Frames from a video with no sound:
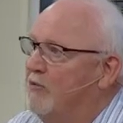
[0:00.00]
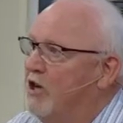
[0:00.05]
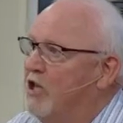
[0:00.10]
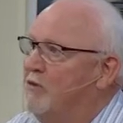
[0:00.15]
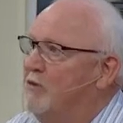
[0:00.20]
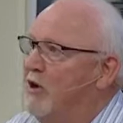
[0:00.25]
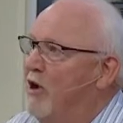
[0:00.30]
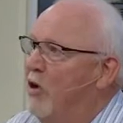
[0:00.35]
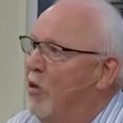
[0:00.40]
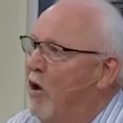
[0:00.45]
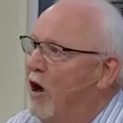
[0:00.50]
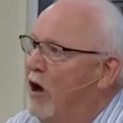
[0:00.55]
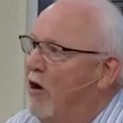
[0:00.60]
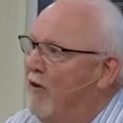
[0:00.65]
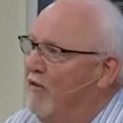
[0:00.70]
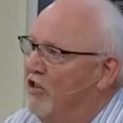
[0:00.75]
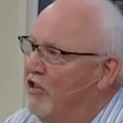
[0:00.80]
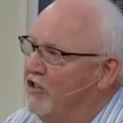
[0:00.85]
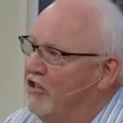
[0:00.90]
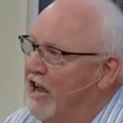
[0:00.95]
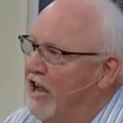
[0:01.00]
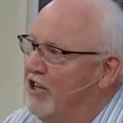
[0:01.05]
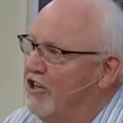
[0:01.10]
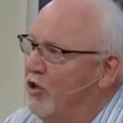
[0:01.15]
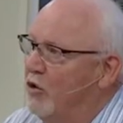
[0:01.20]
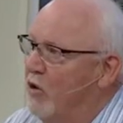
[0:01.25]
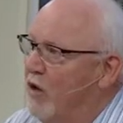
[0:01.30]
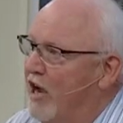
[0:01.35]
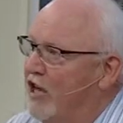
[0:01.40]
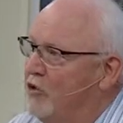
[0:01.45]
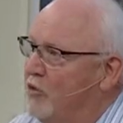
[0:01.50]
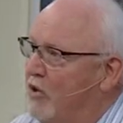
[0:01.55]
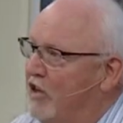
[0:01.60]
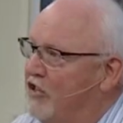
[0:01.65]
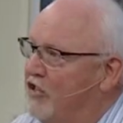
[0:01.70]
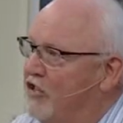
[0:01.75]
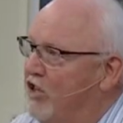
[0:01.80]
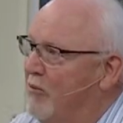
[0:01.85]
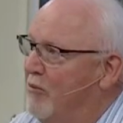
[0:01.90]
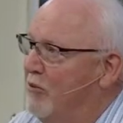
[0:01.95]
must be aware of this danger. As we
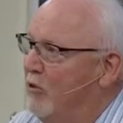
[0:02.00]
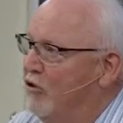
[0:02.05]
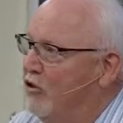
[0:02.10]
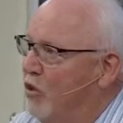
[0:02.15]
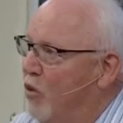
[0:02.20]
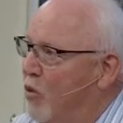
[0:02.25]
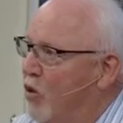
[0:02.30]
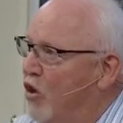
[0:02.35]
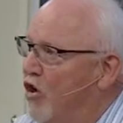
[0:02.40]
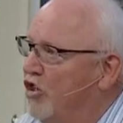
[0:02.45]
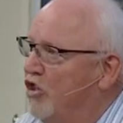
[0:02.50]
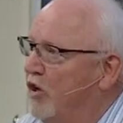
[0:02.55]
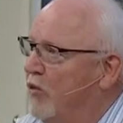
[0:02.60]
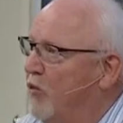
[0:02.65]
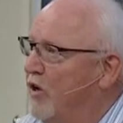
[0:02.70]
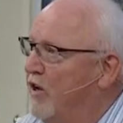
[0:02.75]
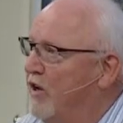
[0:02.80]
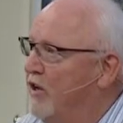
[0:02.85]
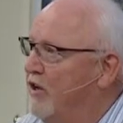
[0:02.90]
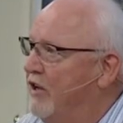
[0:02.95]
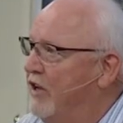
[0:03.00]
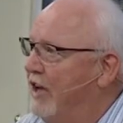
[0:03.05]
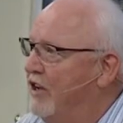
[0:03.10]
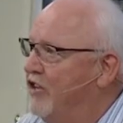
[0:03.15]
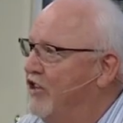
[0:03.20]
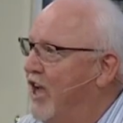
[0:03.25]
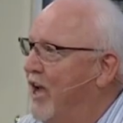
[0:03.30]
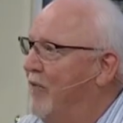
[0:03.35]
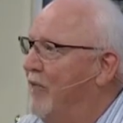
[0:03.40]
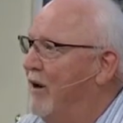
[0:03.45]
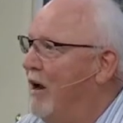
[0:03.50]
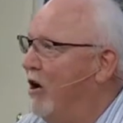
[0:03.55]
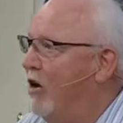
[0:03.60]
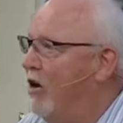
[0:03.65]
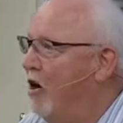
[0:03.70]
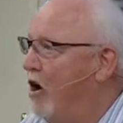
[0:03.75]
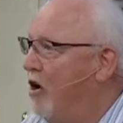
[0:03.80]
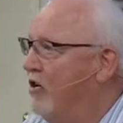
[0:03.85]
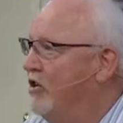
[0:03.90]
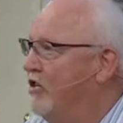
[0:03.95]
assemble to worship, we need to examine our
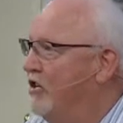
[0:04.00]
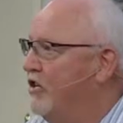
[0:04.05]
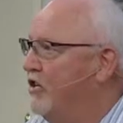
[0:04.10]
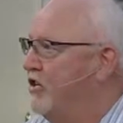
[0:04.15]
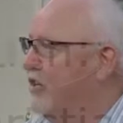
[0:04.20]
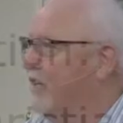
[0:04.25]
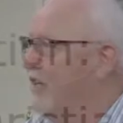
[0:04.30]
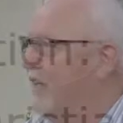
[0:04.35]
hearts to see